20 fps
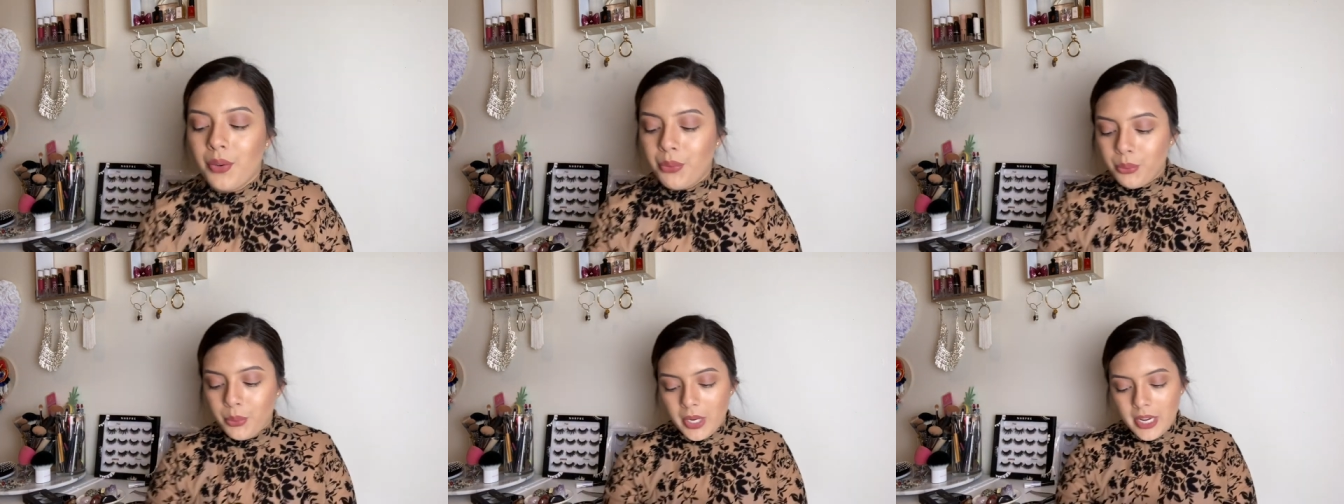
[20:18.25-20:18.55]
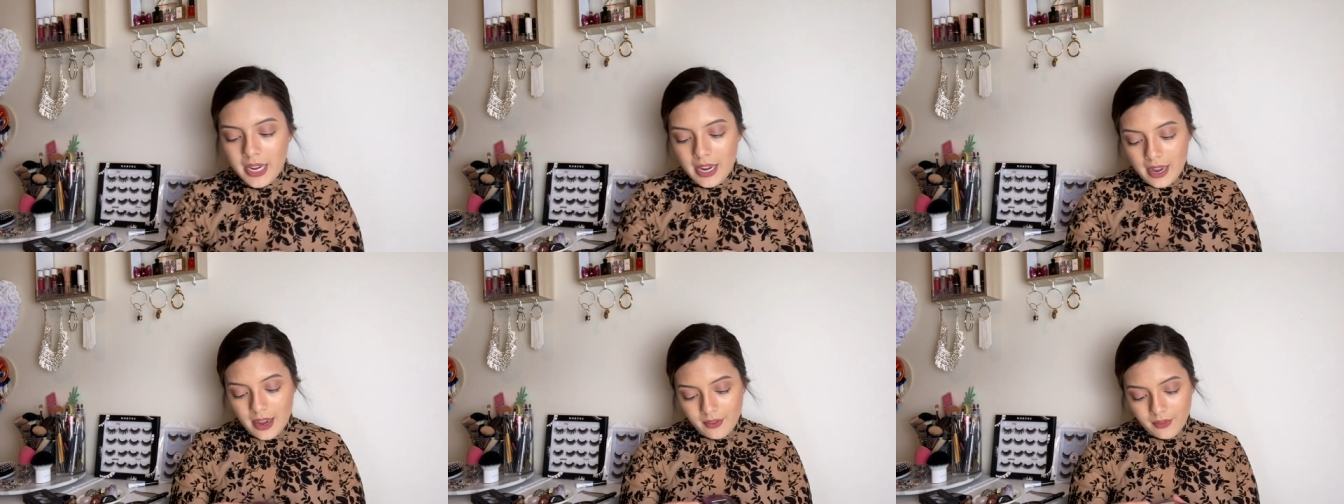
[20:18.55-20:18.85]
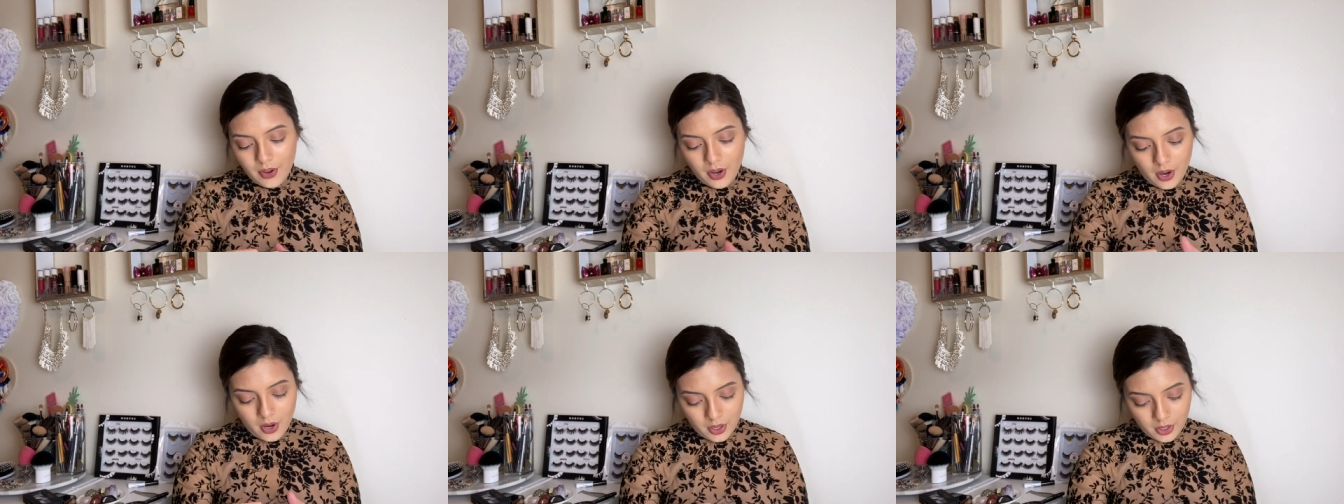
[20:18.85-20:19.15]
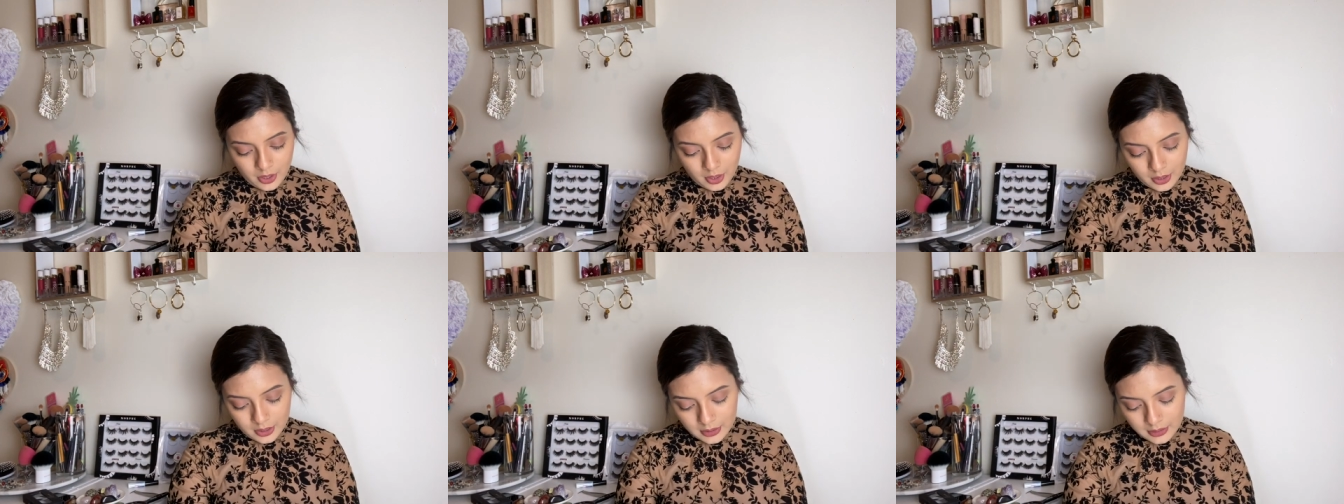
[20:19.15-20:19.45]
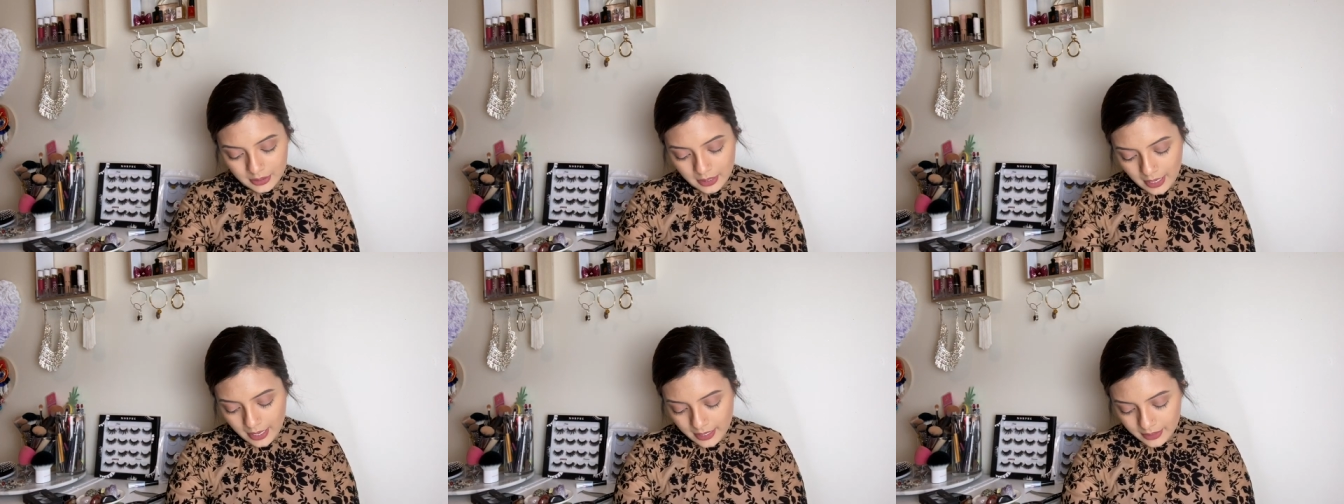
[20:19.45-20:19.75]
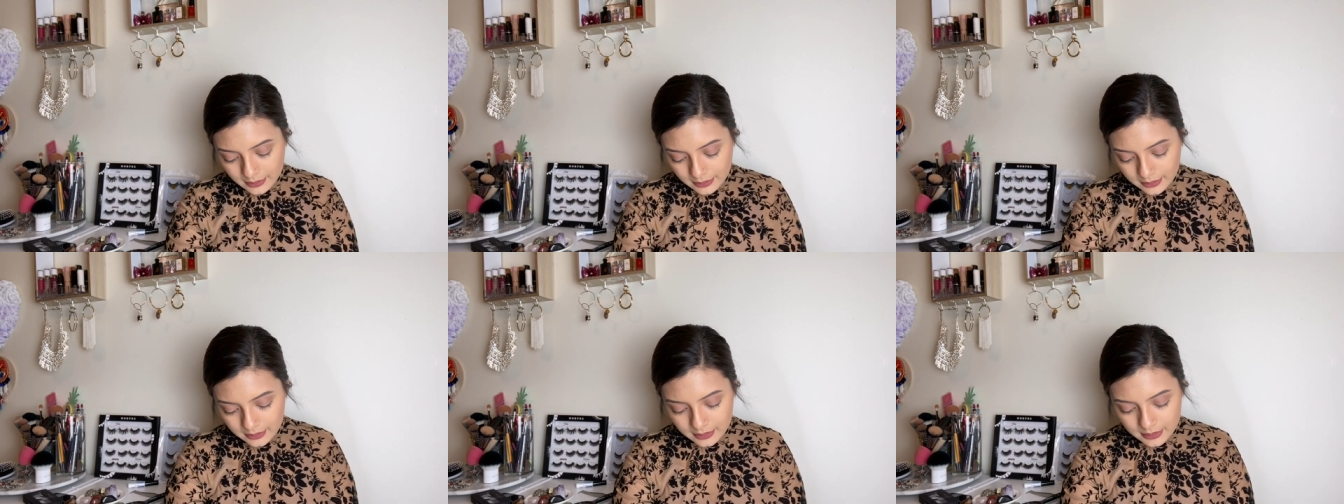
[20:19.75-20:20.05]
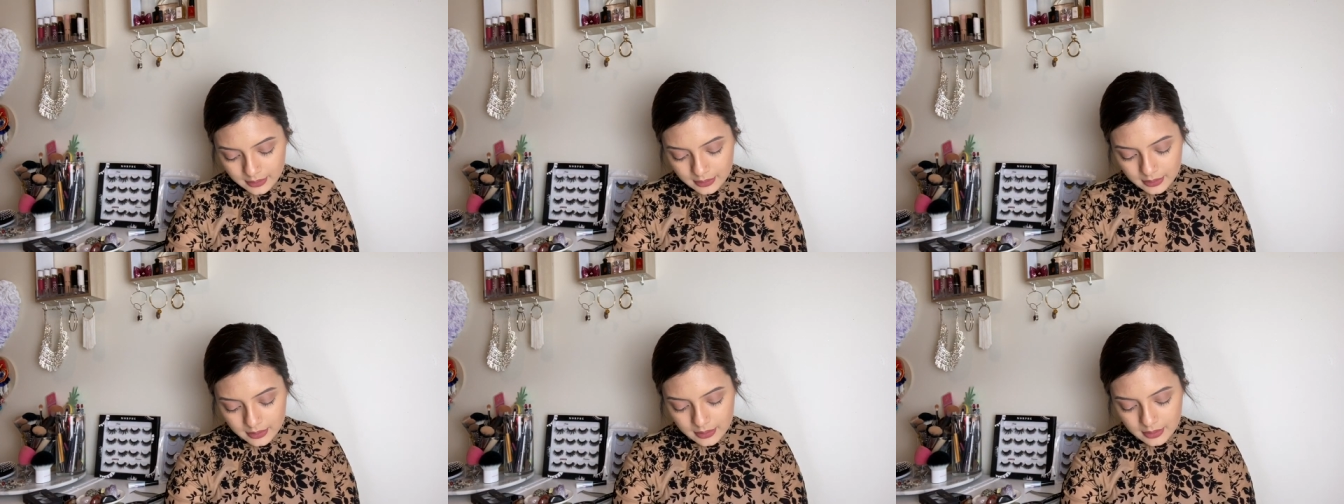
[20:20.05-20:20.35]
We have our
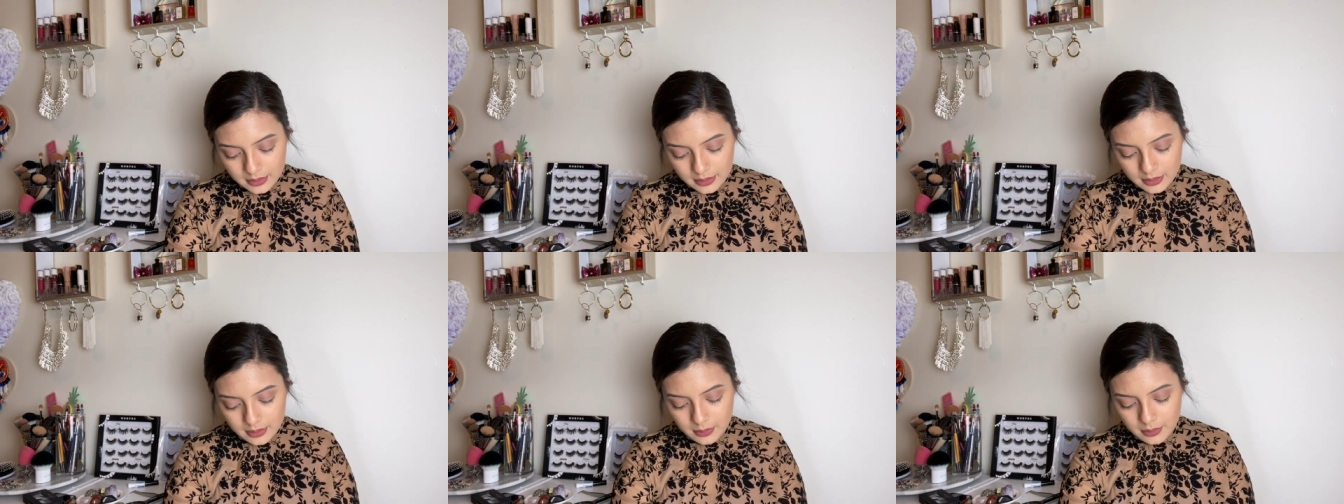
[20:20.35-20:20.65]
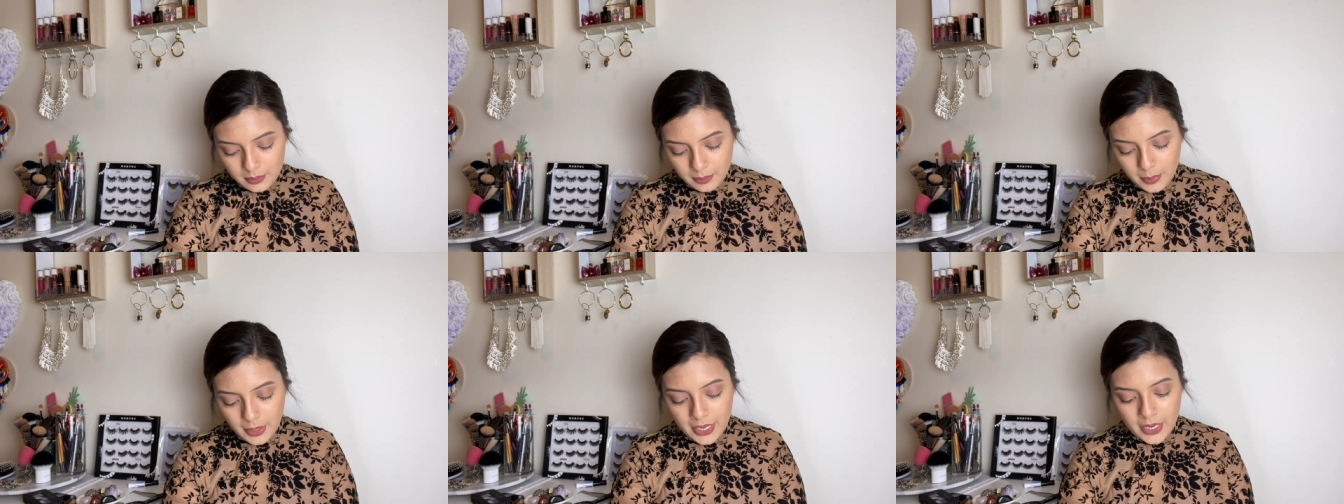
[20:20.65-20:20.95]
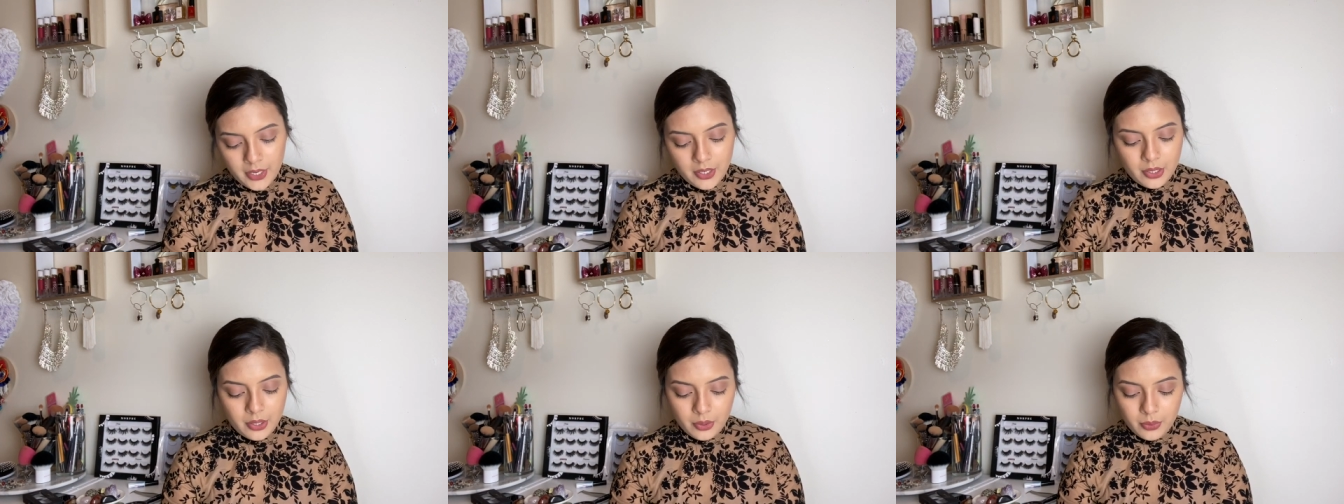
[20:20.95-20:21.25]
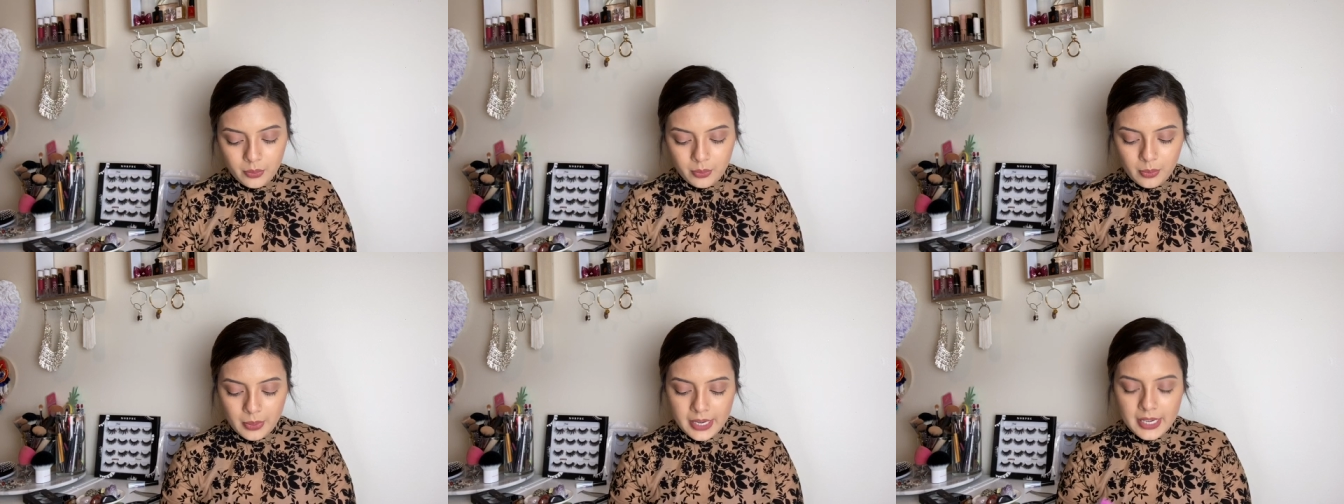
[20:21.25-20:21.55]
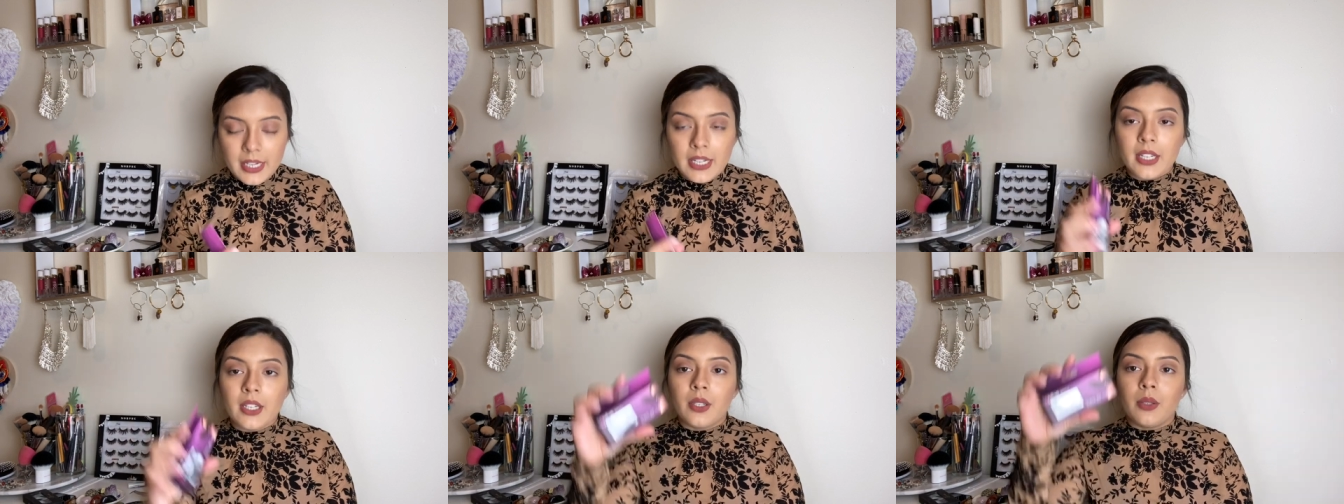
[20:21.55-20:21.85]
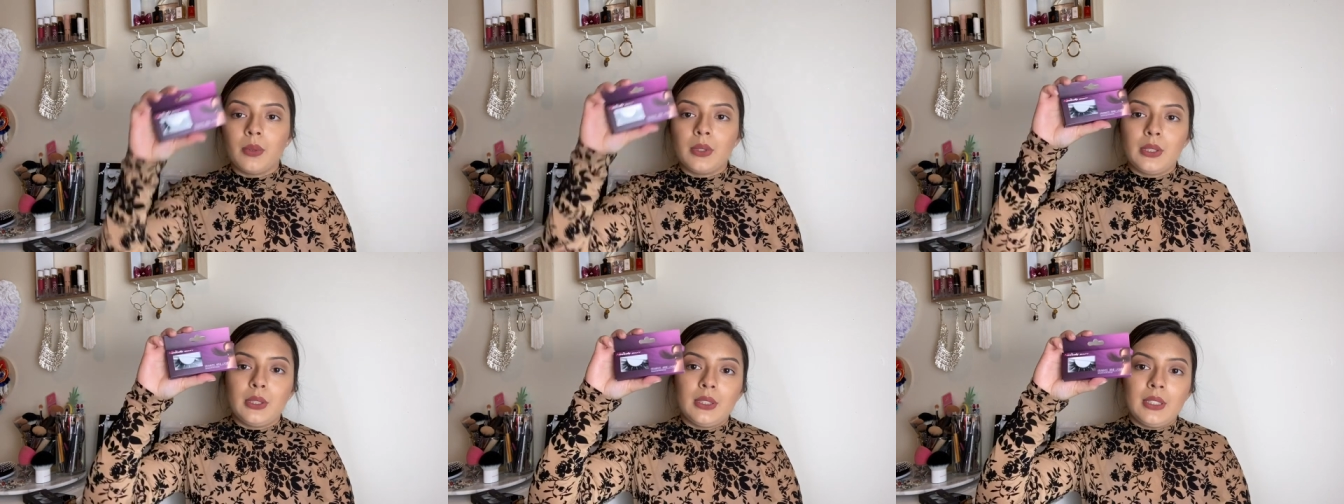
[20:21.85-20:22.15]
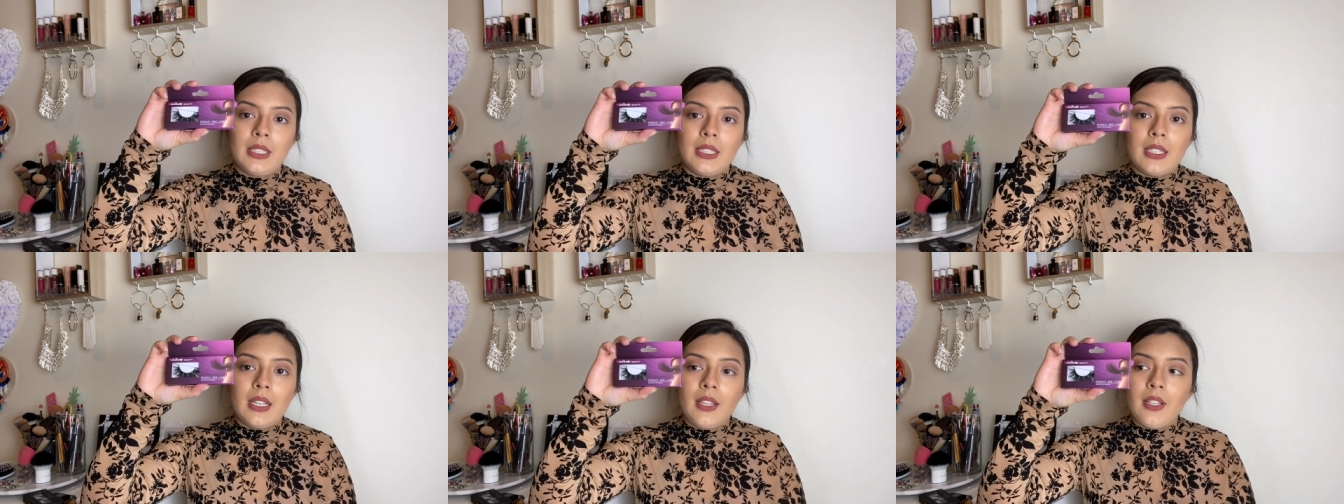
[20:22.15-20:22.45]
last pair right here, which
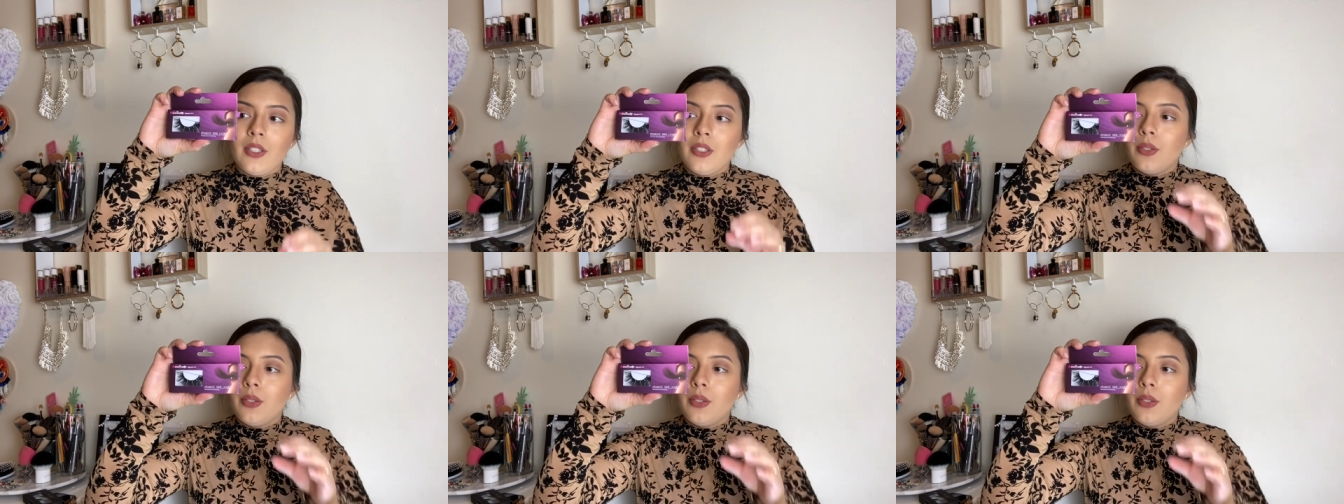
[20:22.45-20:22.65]
is another